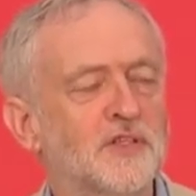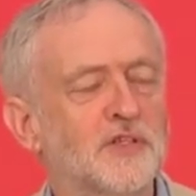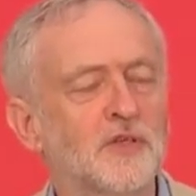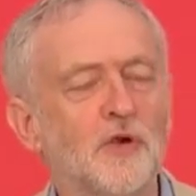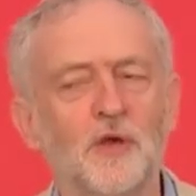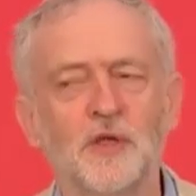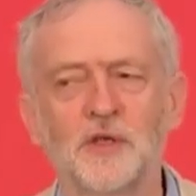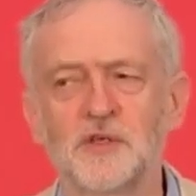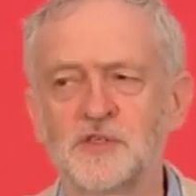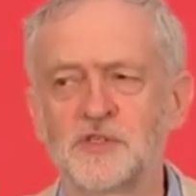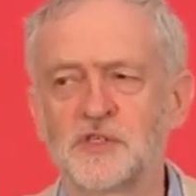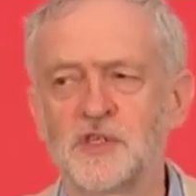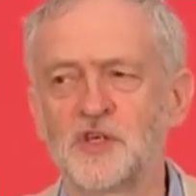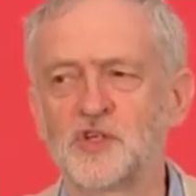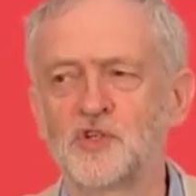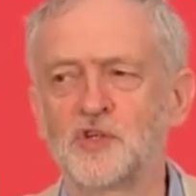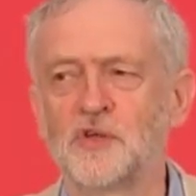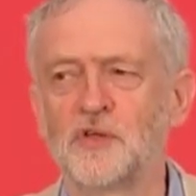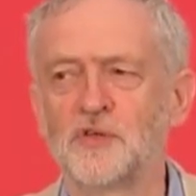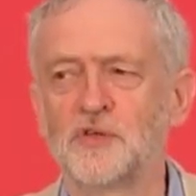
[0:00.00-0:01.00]
historic
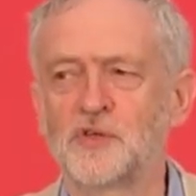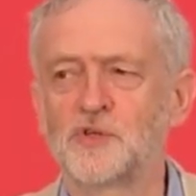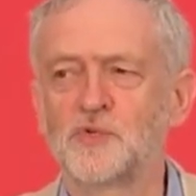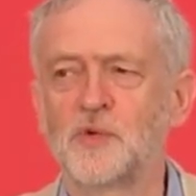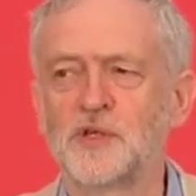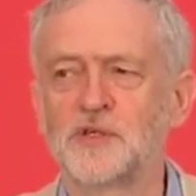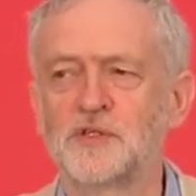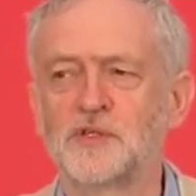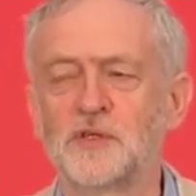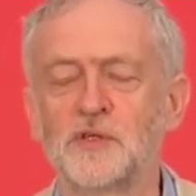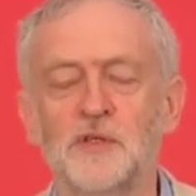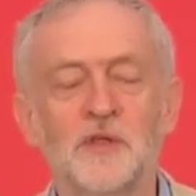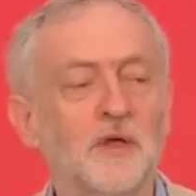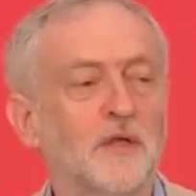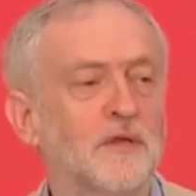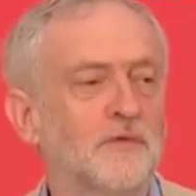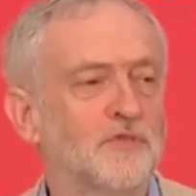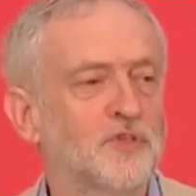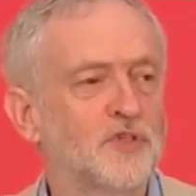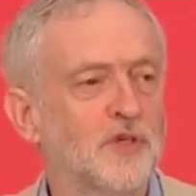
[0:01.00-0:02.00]
decision on the
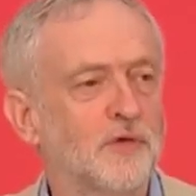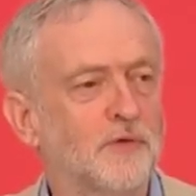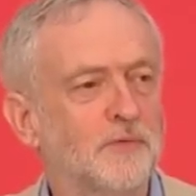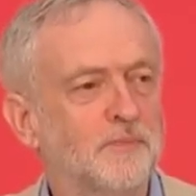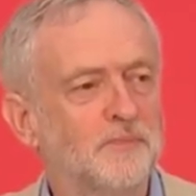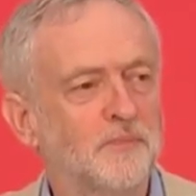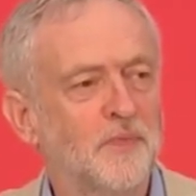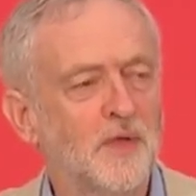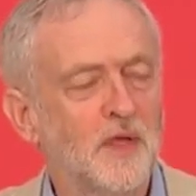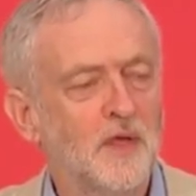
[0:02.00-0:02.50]
23rd of June